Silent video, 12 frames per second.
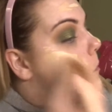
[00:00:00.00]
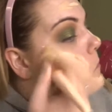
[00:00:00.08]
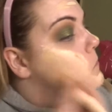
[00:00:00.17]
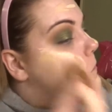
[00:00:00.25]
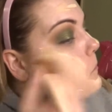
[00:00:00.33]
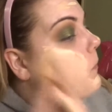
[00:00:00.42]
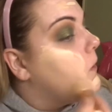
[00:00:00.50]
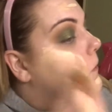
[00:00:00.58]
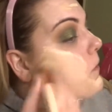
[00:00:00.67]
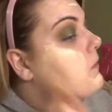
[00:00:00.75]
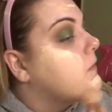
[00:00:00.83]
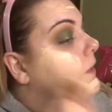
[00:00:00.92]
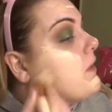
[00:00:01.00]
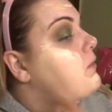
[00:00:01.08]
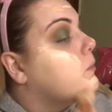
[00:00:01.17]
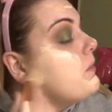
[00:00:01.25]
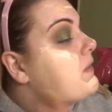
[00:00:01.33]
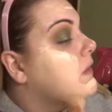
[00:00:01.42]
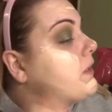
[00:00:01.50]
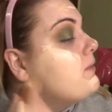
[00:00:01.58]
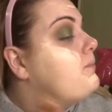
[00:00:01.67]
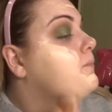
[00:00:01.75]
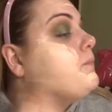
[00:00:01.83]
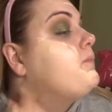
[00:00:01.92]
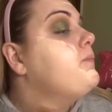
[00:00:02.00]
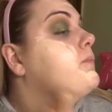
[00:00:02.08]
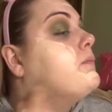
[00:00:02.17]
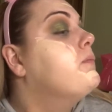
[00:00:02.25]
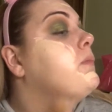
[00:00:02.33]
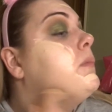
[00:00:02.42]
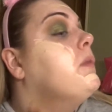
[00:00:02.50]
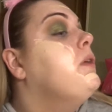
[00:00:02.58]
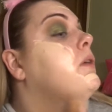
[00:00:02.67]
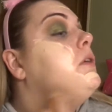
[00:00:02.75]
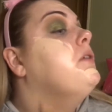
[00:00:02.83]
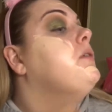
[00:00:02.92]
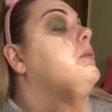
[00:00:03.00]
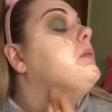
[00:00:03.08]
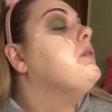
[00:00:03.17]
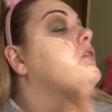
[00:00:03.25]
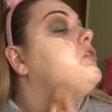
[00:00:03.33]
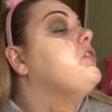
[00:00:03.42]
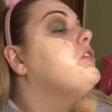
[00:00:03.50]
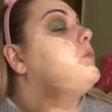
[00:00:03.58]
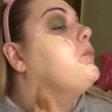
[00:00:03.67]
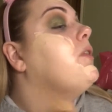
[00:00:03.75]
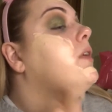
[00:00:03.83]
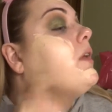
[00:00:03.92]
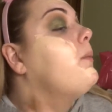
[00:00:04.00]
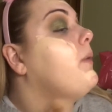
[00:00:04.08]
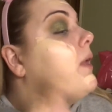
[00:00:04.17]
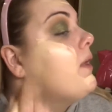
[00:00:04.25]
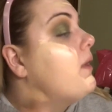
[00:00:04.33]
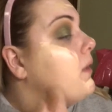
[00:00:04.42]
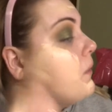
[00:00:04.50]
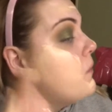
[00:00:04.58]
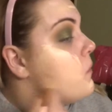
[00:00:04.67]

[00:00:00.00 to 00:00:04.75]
just blend it all together on my skin. Make sure to bring it down my neck.